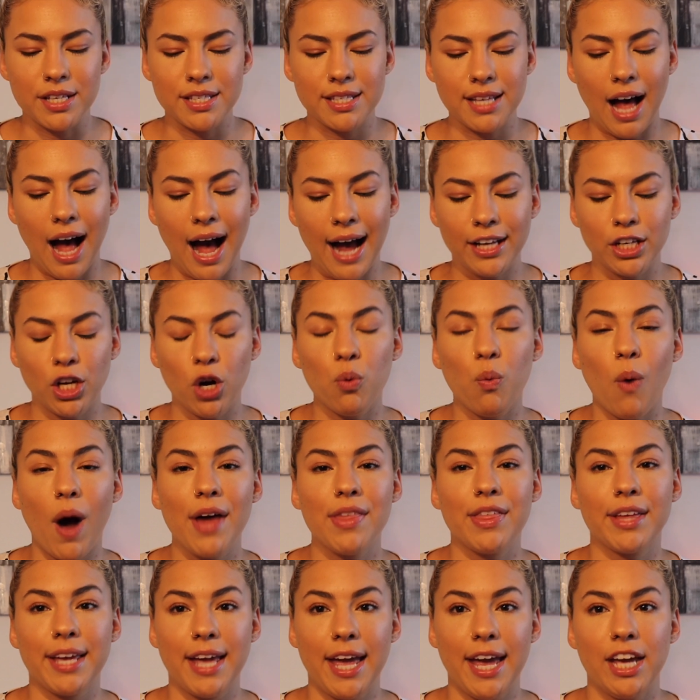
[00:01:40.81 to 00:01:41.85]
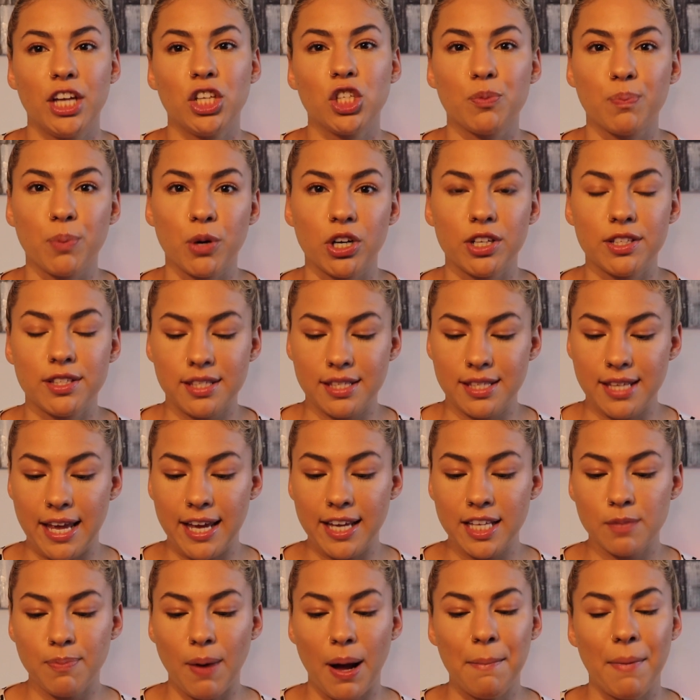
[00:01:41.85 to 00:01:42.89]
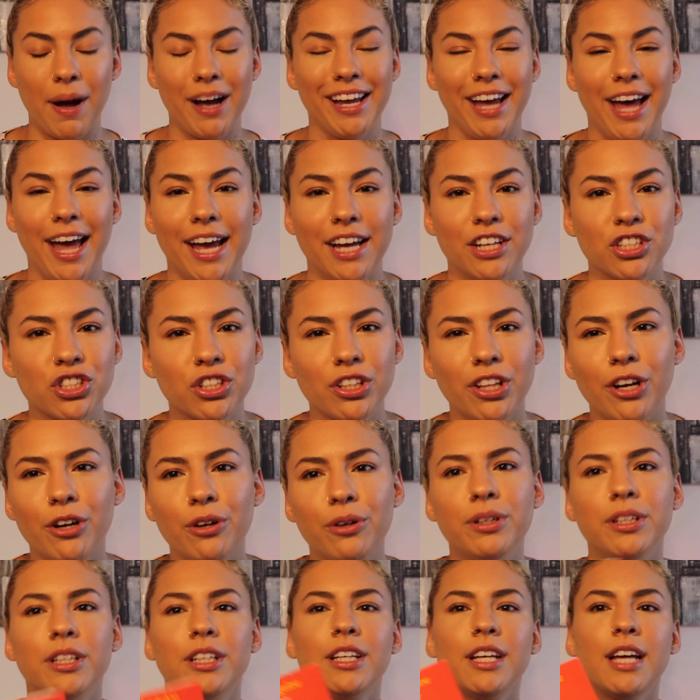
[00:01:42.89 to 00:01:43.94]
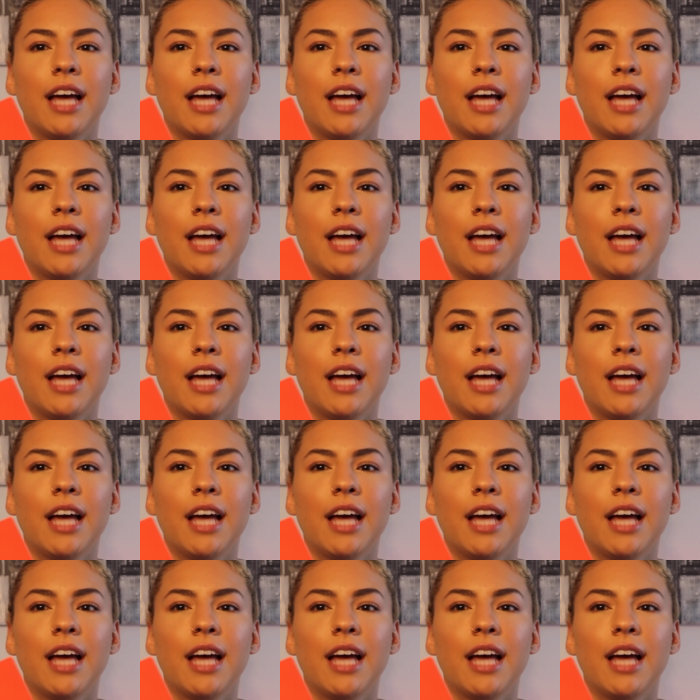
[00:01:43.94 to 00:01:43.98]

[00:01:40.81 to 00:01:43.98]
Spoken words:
is I Know Why the Caged Bird Sings by Maya Angelou.